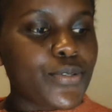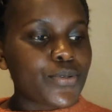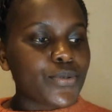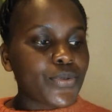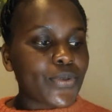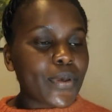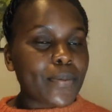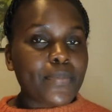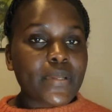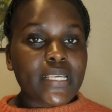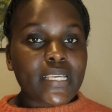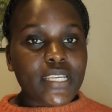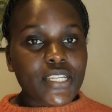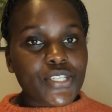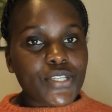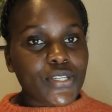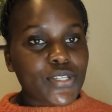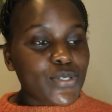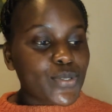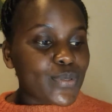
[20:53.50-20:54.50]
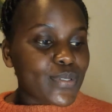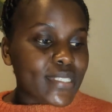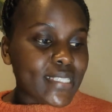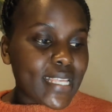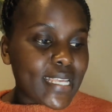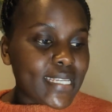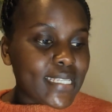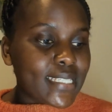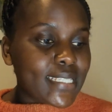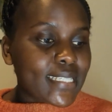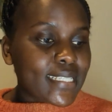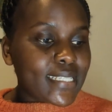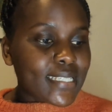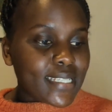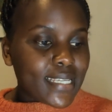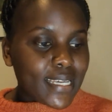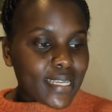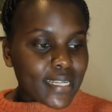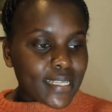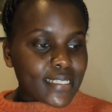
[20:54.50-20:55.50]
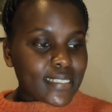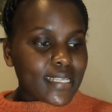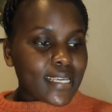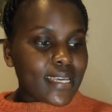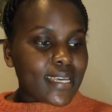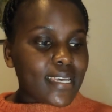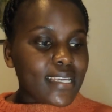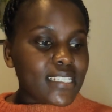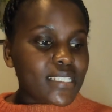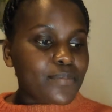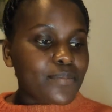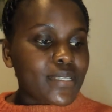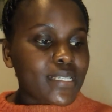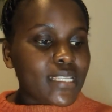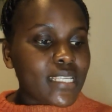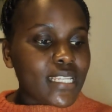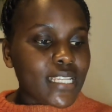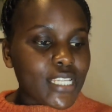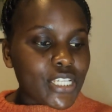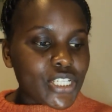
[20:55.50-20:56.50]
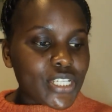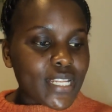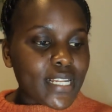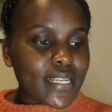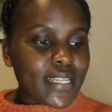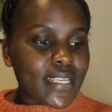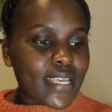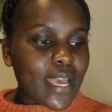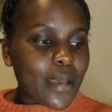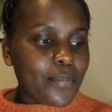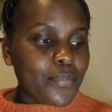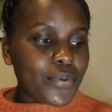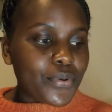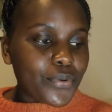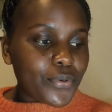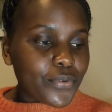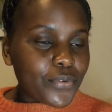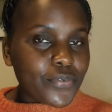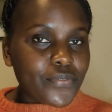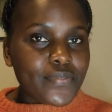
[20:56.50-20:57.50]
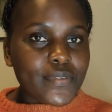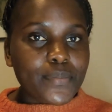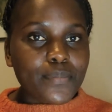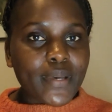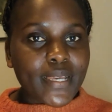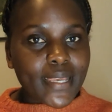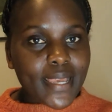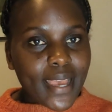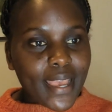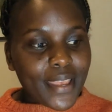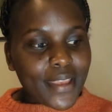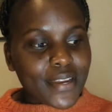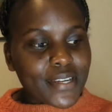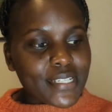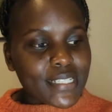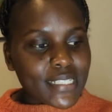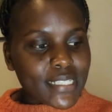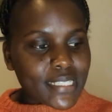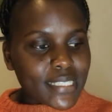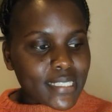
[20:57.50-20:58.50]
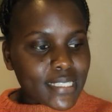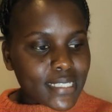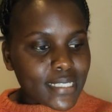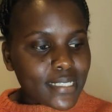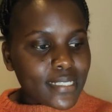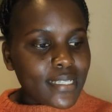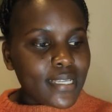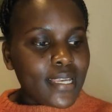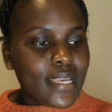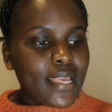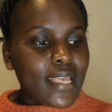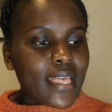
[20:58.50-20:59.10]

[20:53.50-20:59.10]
Your application to study in Canada has been initially approved by IRCC.